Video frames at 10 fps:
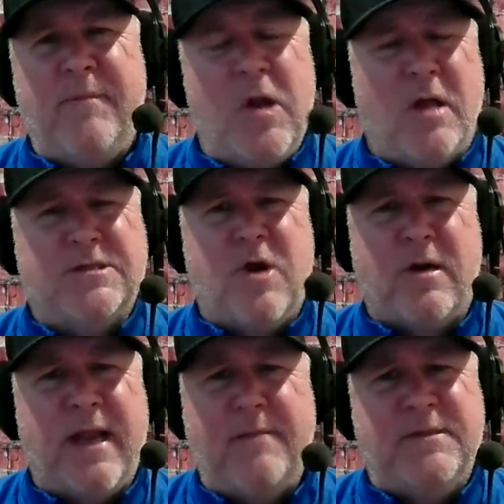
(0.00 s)
The
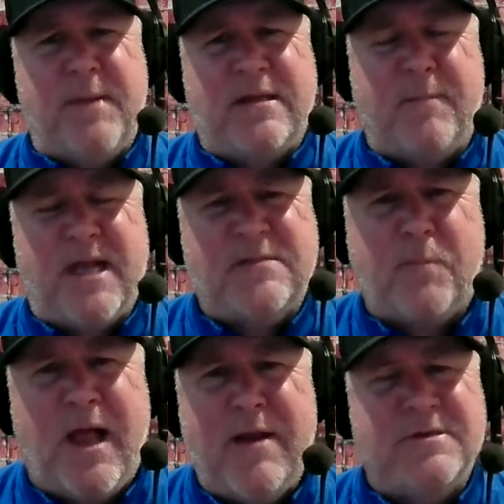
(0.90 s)
All-Star game's about the best
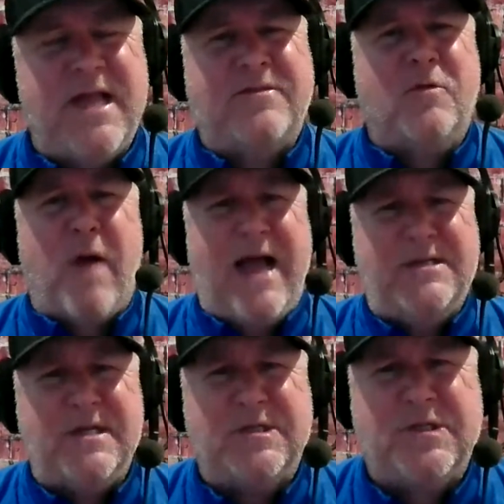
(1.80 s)
players, not the
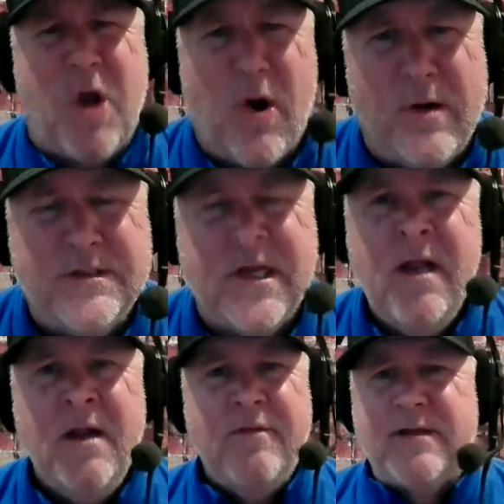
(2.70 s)
Rising Stars.
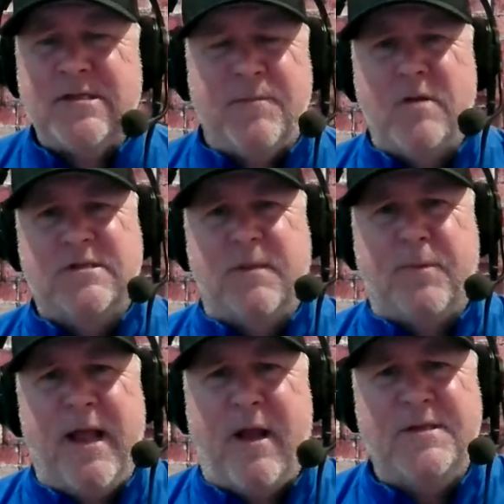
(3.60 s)
They're supposed to
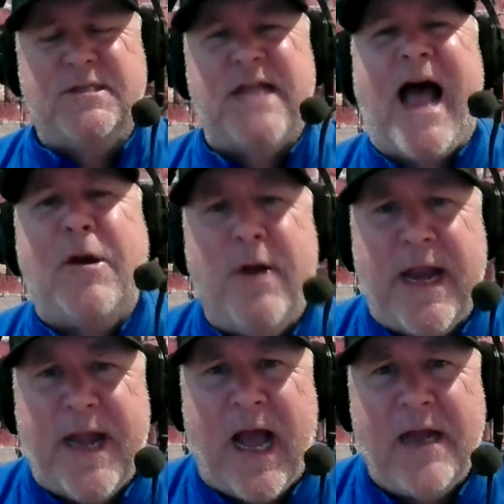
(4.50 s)
play on
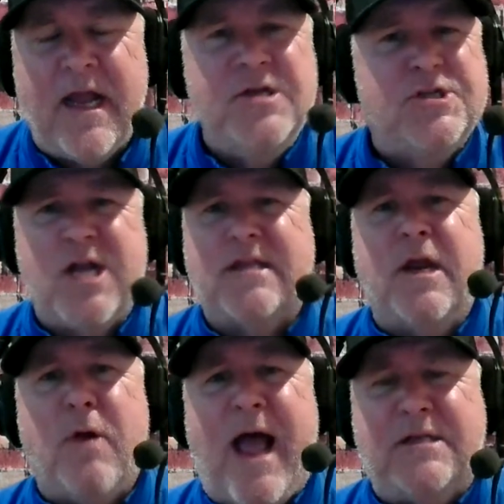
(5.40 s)
Saturday night and
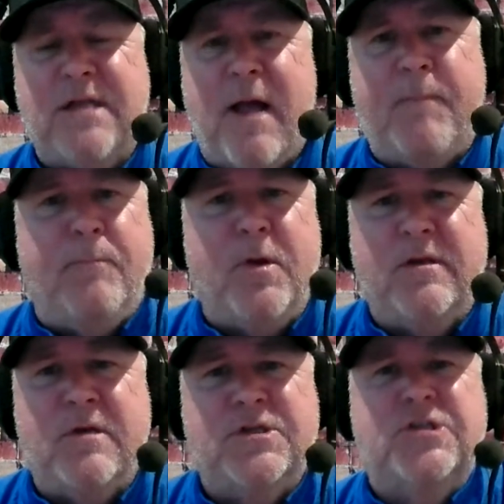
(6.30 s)
shut their ass up
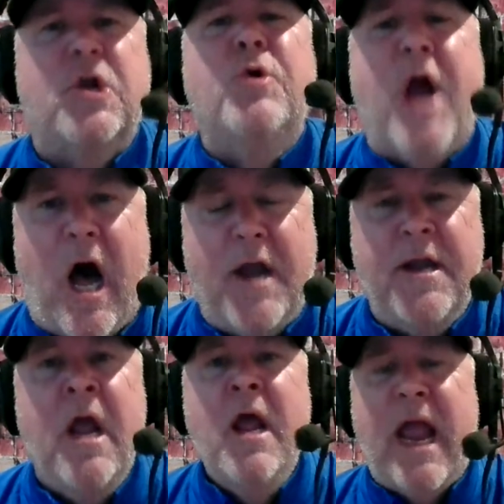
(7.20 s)
and put their suit
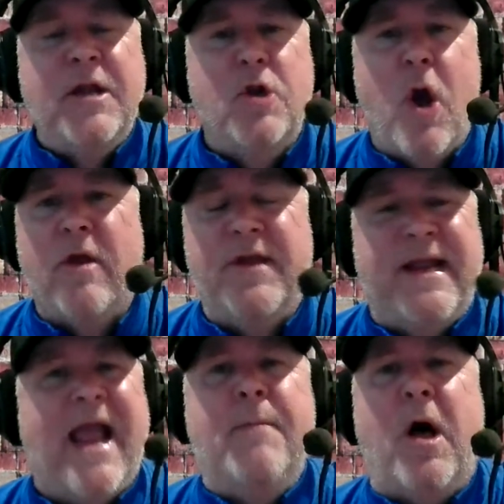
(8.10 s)
on and go
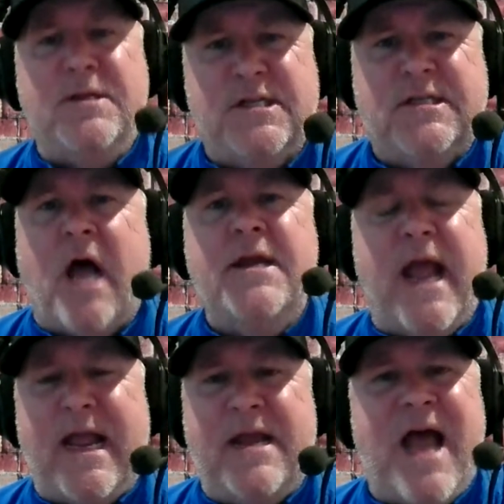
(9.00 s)
to the game on
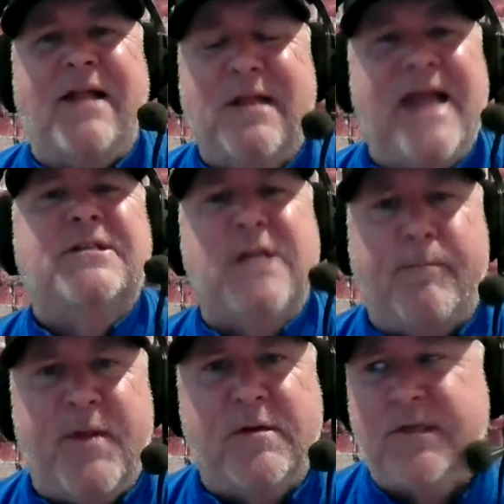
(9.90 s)
Sunday and not lace
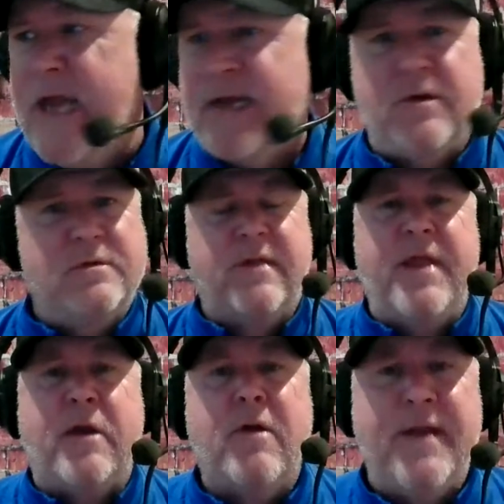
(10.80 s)
up their sneakers,
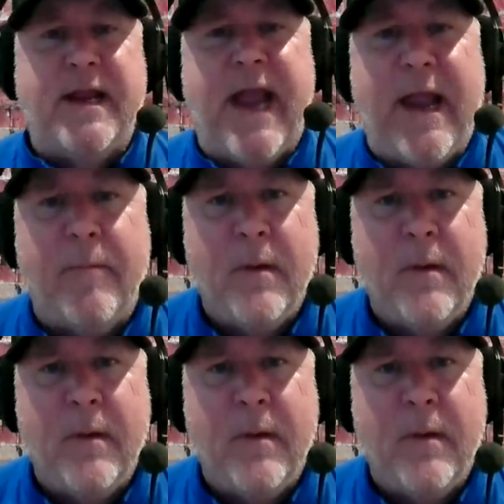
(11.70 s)
and they're in the game.